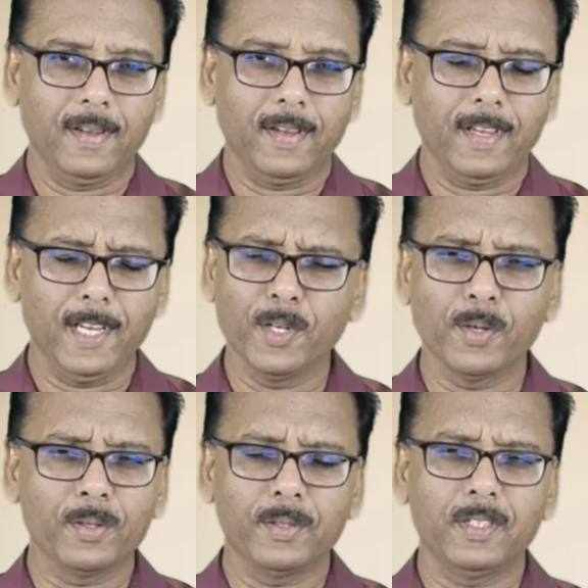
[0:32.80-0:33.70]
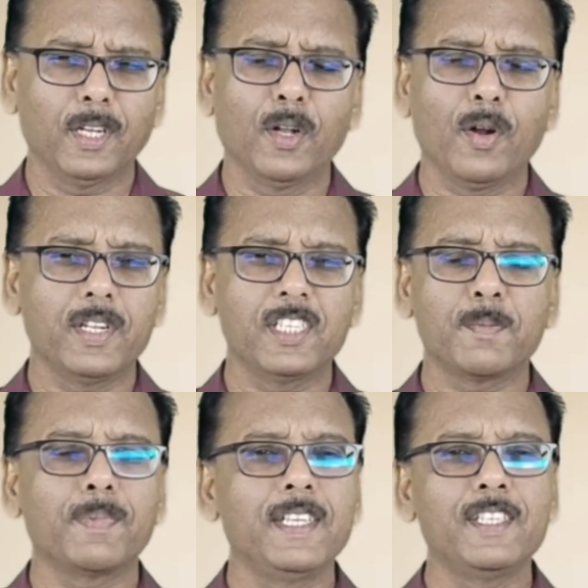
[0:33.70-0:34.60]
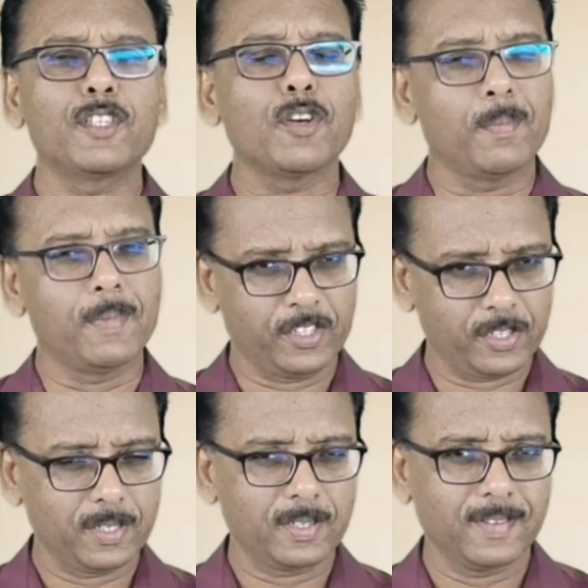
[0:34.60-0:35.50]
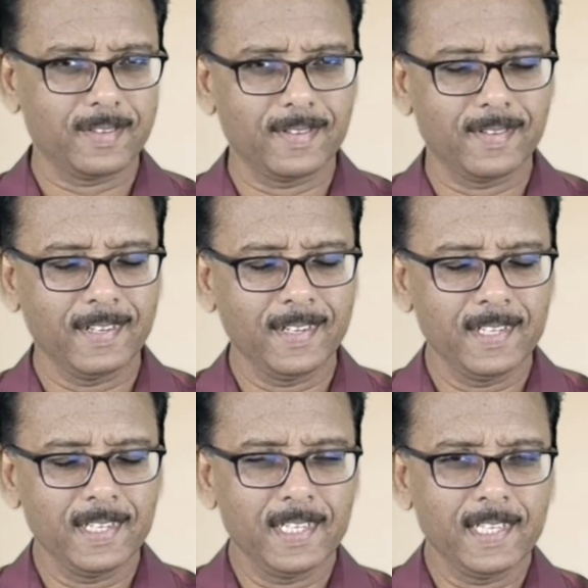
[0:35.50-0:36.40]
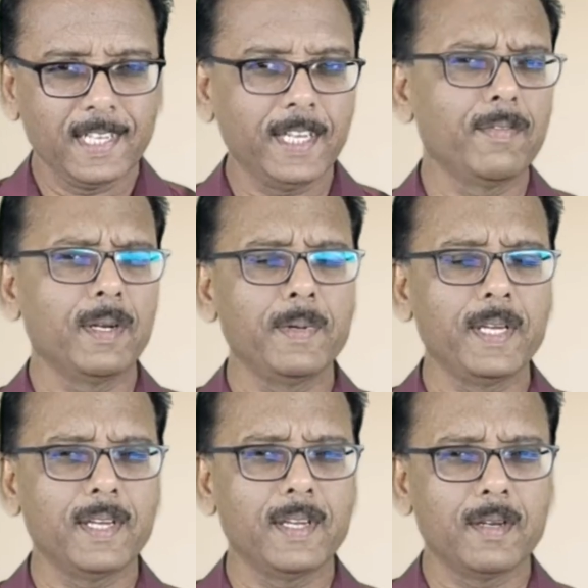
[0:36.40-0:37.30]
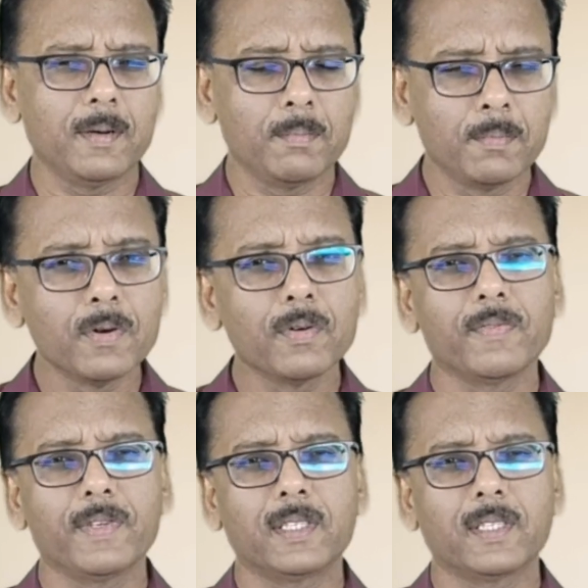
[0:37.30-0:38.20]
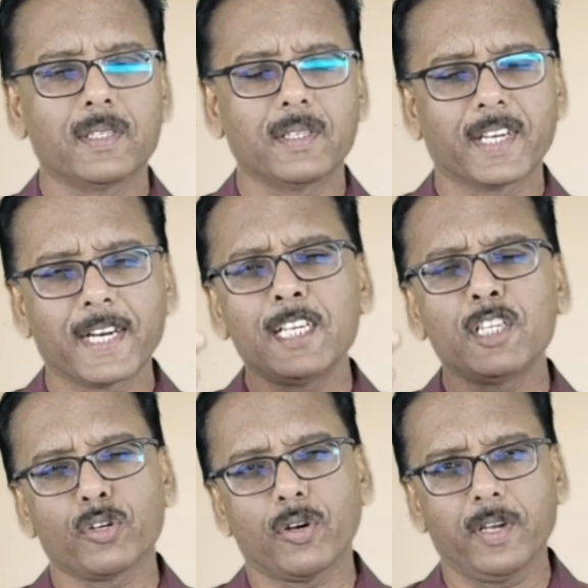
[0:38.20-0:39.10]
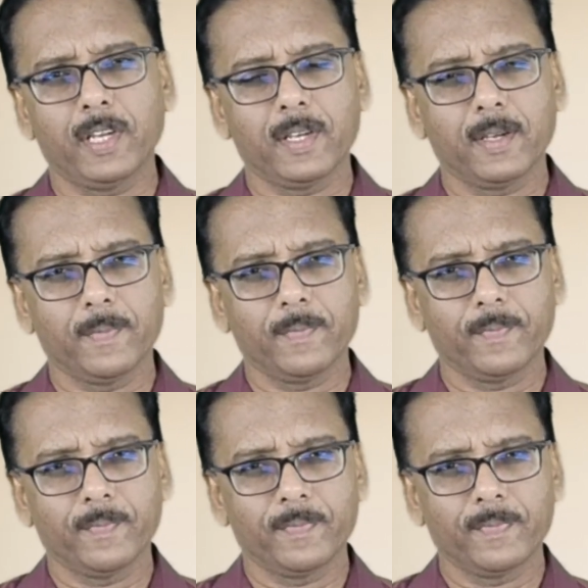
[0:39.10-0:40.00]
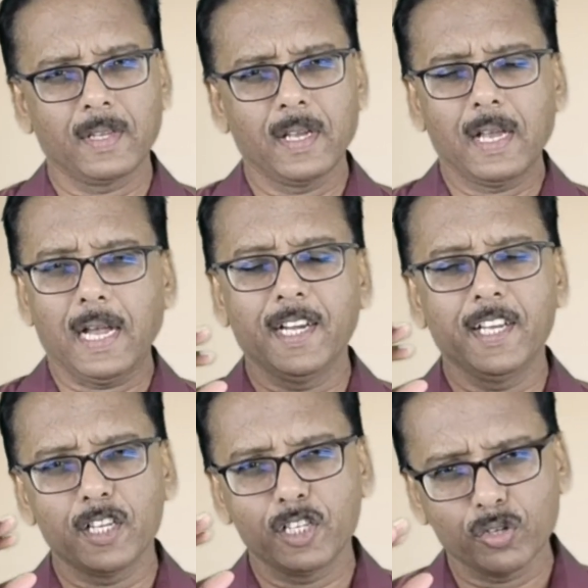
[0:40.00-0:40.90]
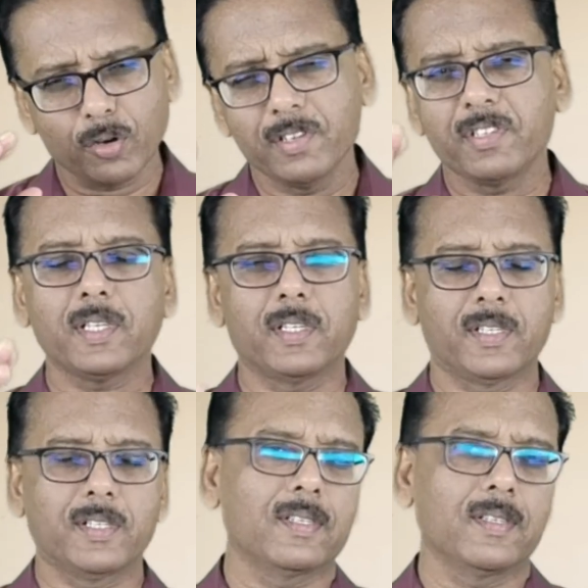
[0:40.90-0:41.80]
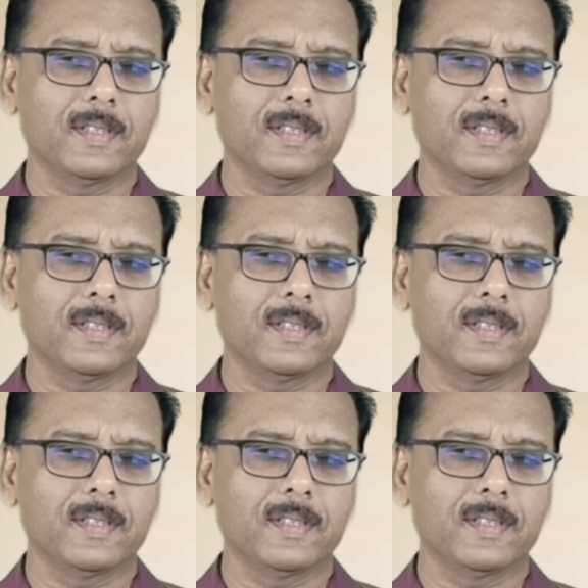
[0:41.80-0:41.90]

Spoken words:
you know, the Lord is pleased so much. He will be moved with great joy. And He rejoices